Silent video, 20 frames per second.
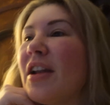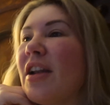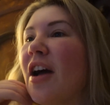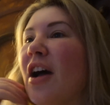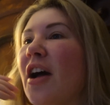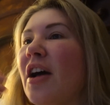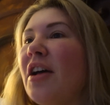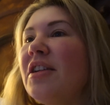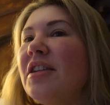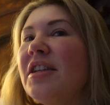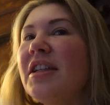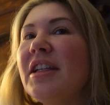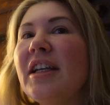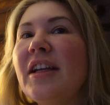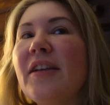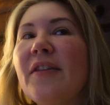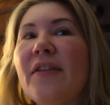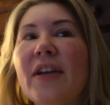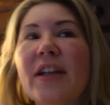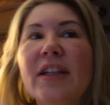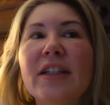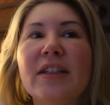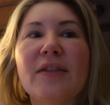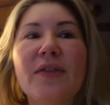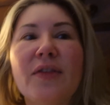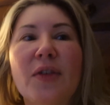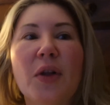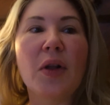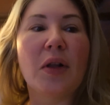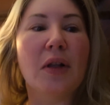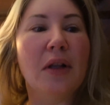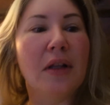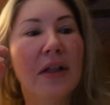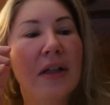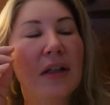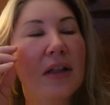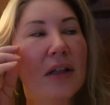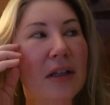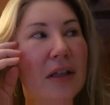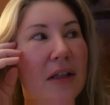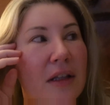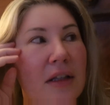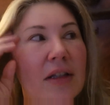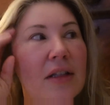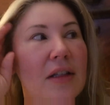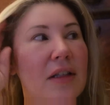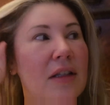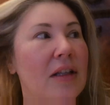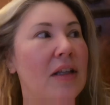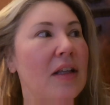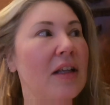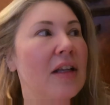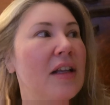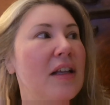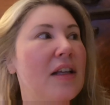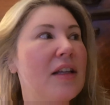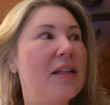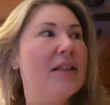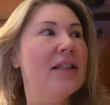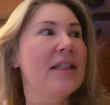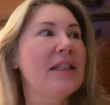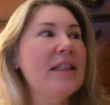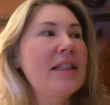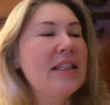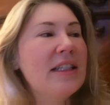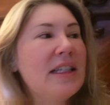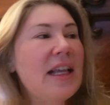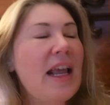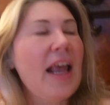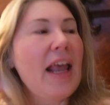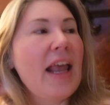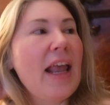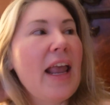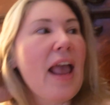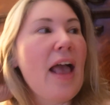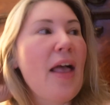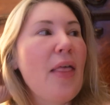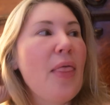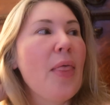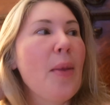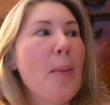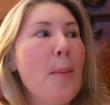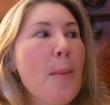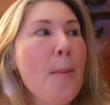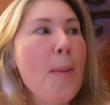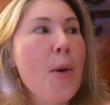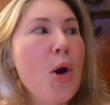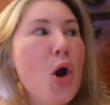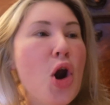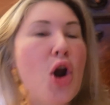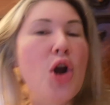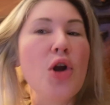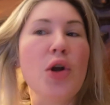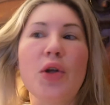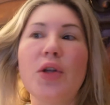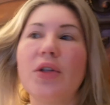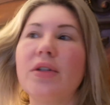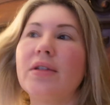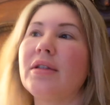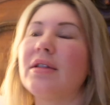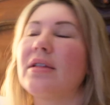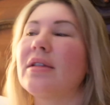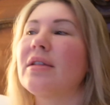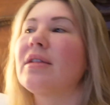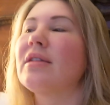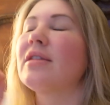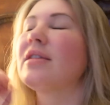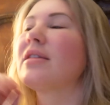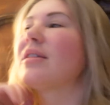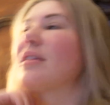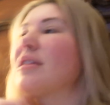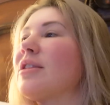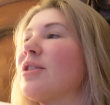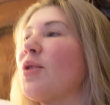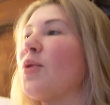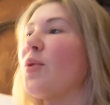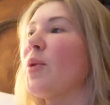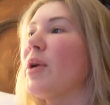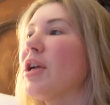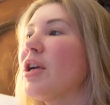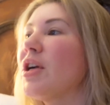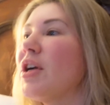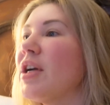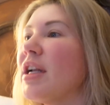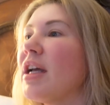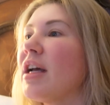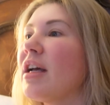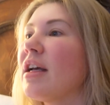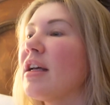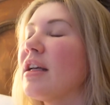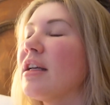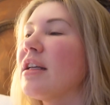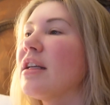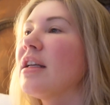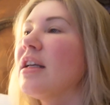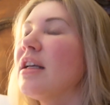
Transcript: an uneventful stay at the Myrtles. So we're gonna